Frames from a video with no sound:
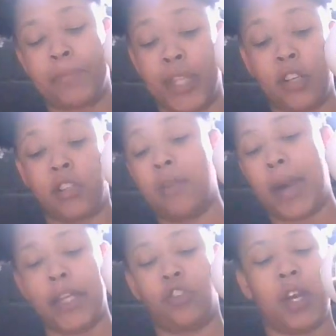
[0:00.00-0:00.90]
But there's
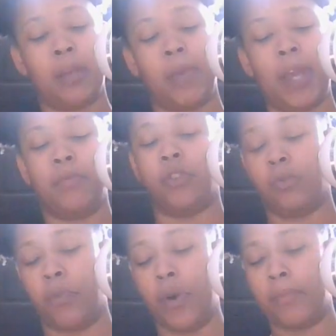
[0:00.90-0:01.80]
somebody trying to play with you,
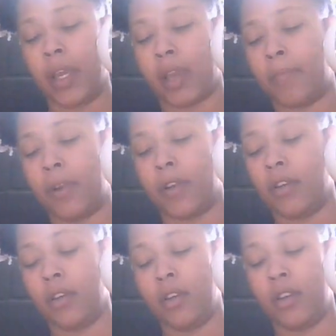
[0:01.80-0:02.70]
point blank and period.
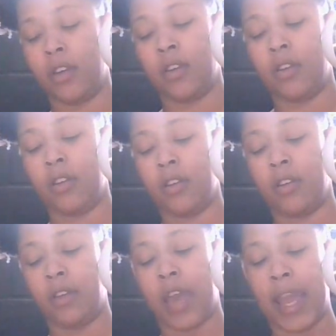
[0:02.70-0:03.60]

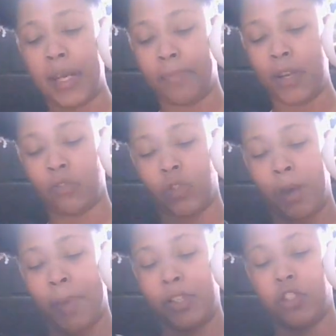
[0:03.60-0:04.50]
Eight of Pentacles,
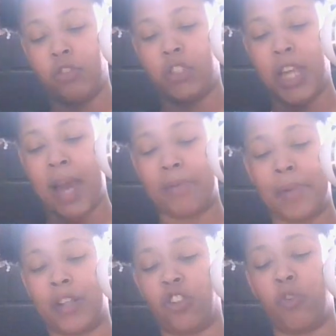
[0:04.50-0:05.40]
about your job,
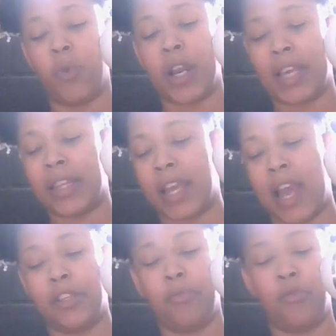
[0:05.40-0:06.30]
about your work ethic, how
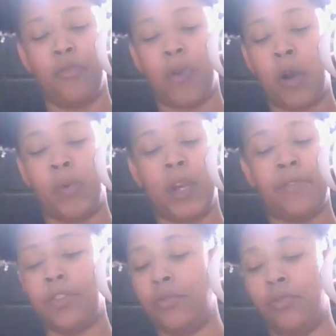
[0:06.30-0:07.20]
you move around, whatever
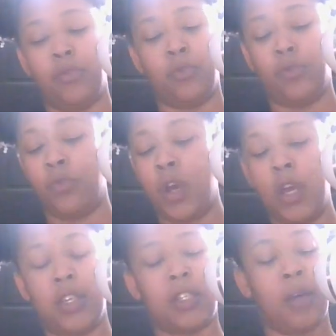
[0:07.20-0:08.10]
you do,
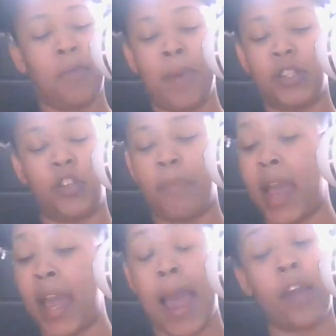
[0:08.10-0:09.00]
something about your
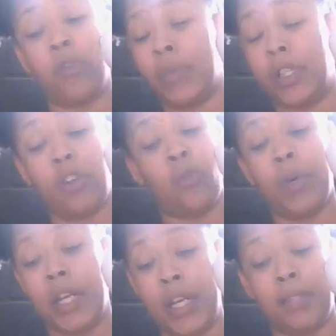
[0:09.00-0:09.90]
pay. I don't really know what
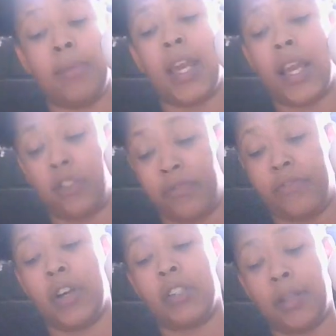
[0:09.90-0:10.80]
it is. They got you
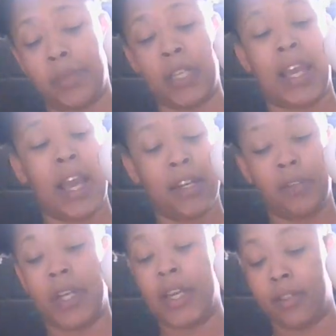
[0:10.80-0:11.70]
fucked up today. I know
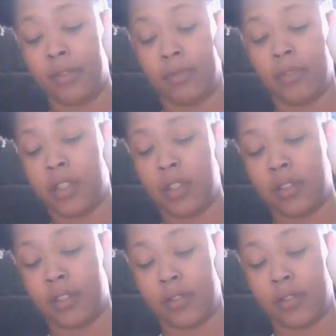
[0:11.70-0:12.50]
that. What's this?